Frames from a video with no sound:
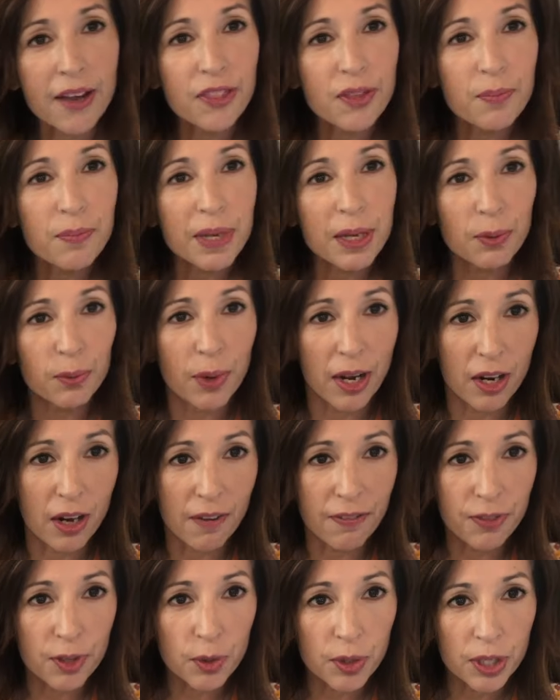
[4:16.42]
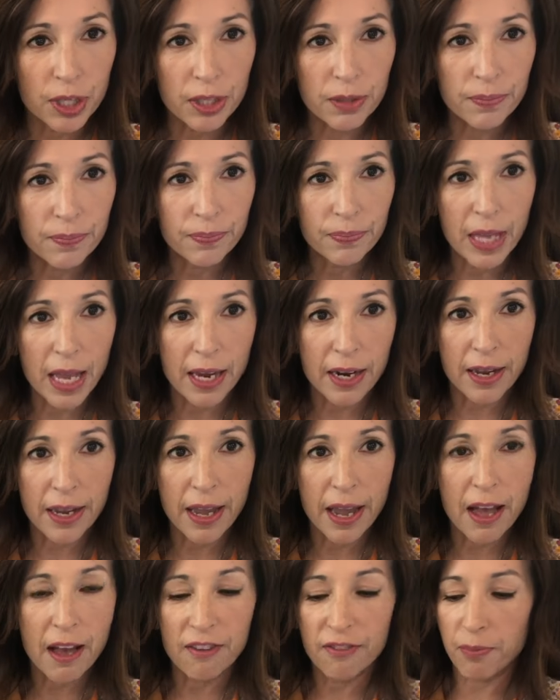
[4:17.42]
the meat right off the grill, and I
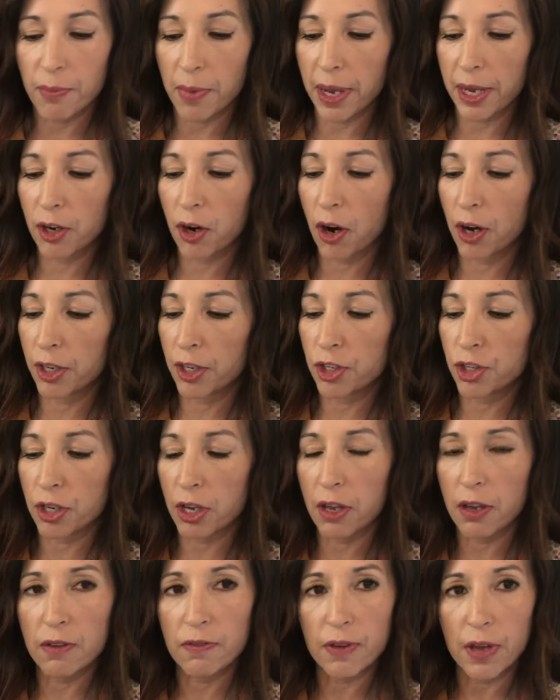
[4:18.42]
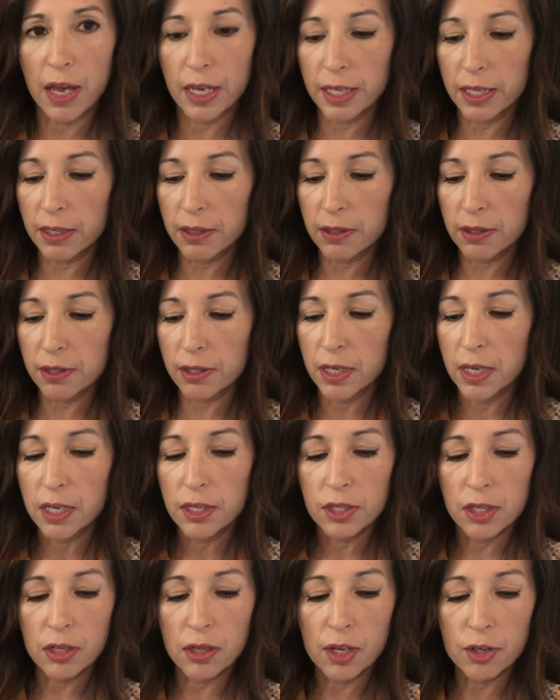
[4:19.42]
have my garnish of onions,
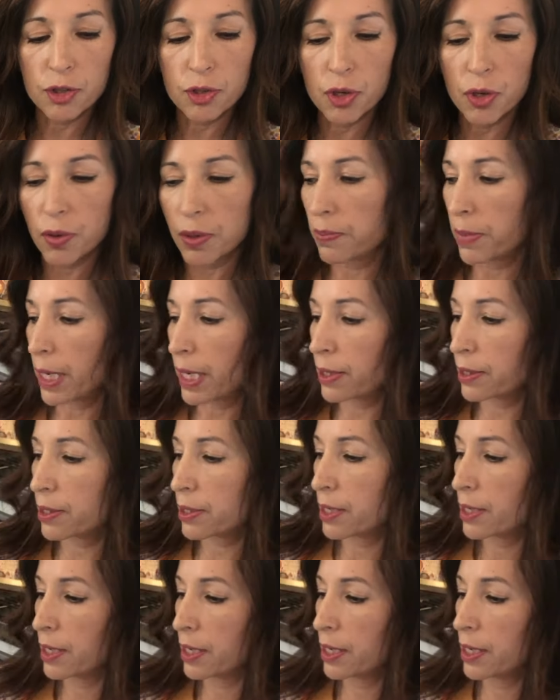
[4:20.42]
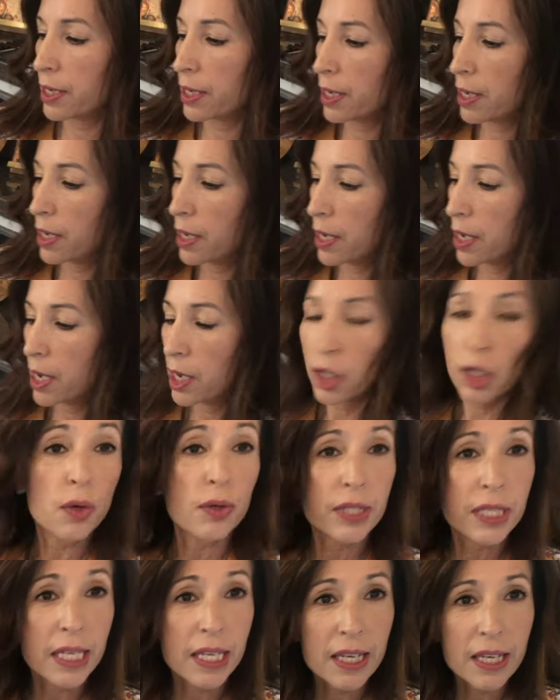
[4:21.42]
cilantro, meat,
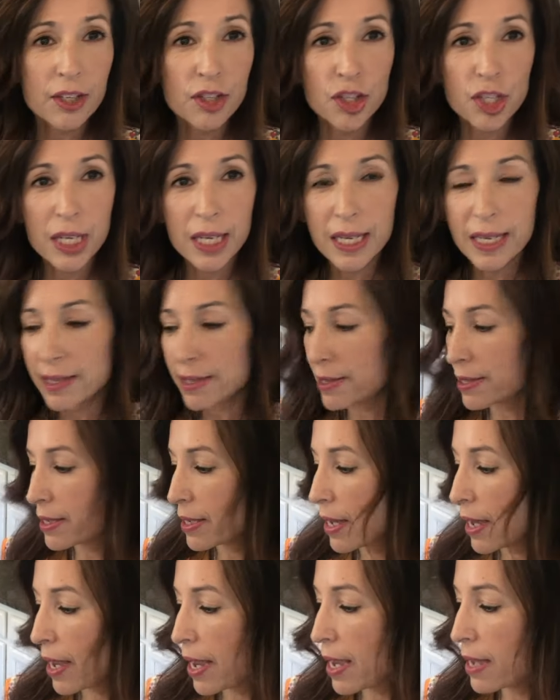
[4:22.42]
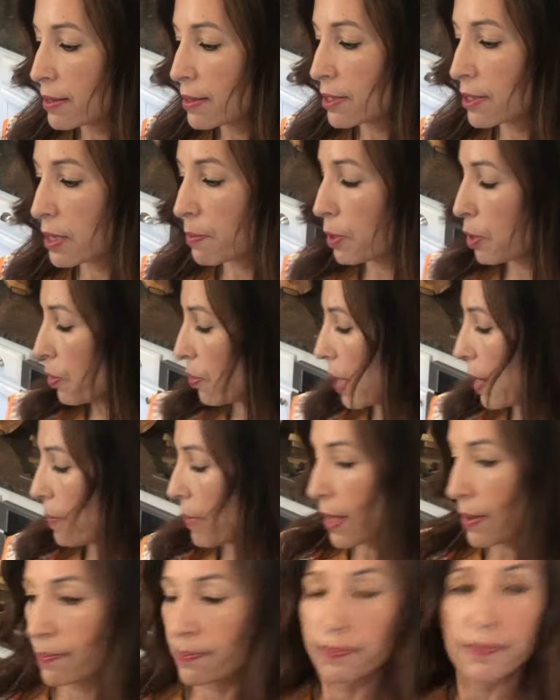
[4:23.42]
cotija cheese, and some
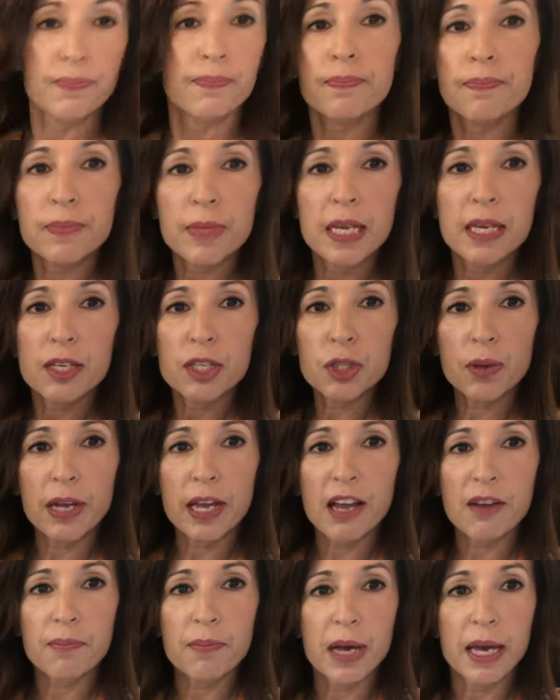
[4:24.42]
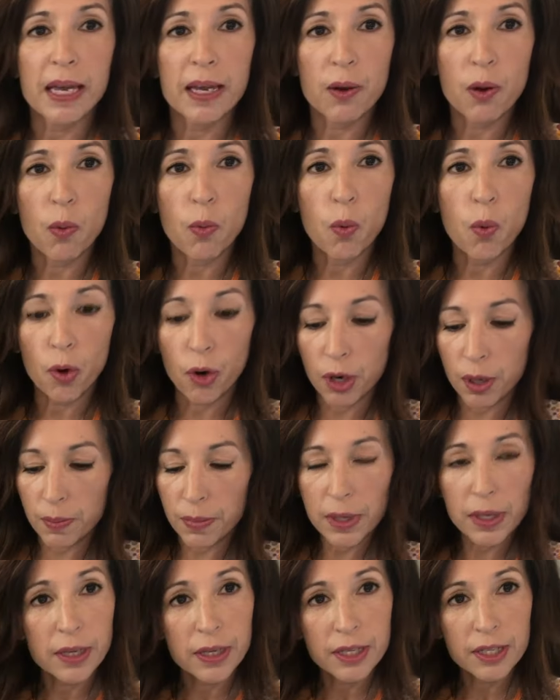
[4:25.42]
crema. So I have my
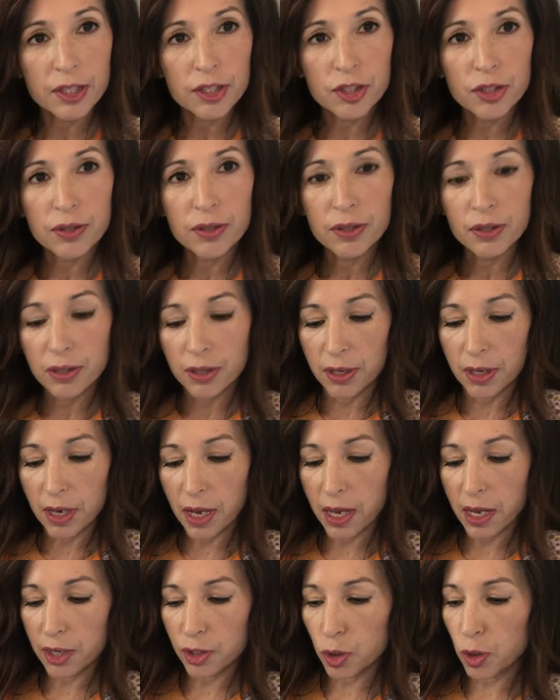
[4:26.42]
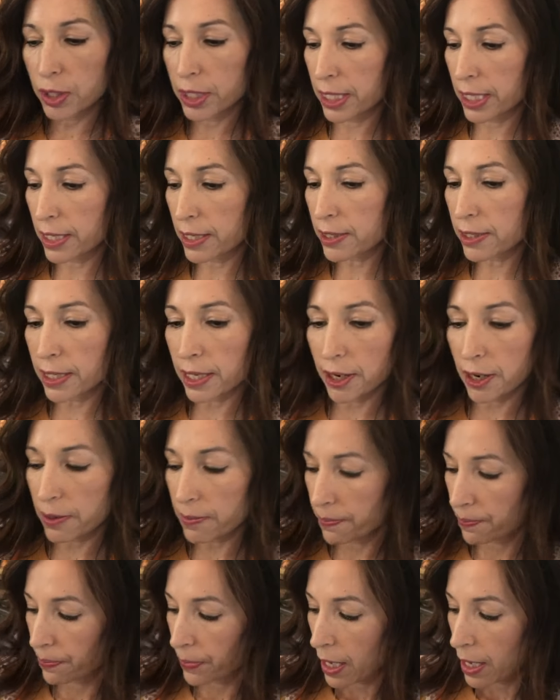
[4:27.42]
warm tortillas
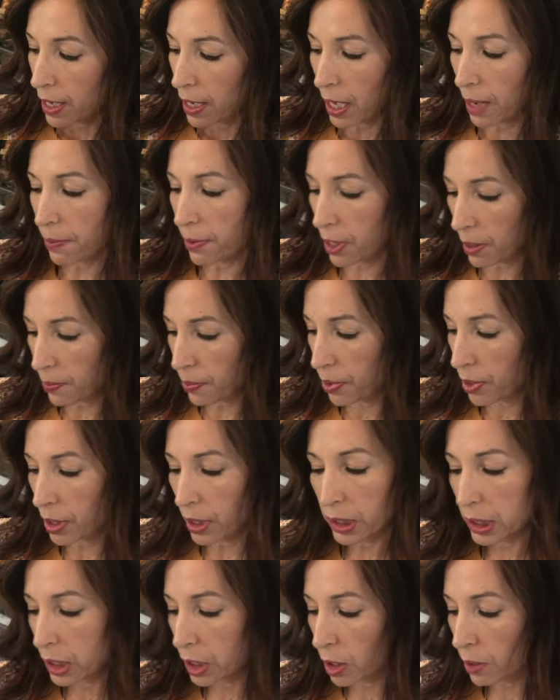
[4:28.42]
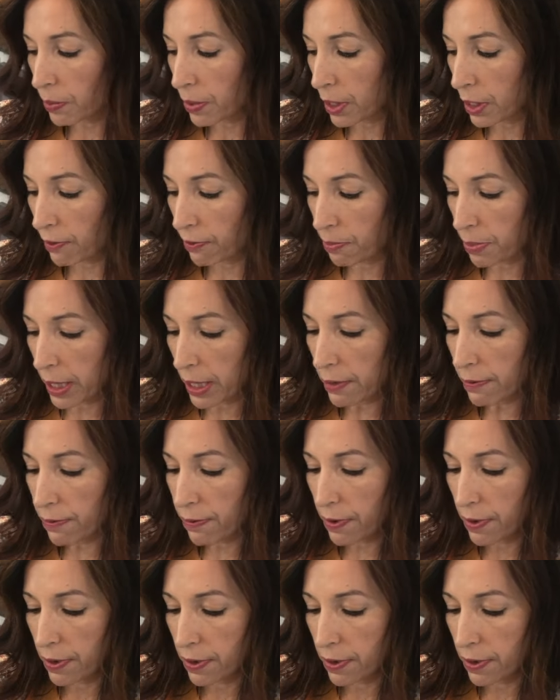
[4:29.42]
here. I'm gonna put a little bit of beef,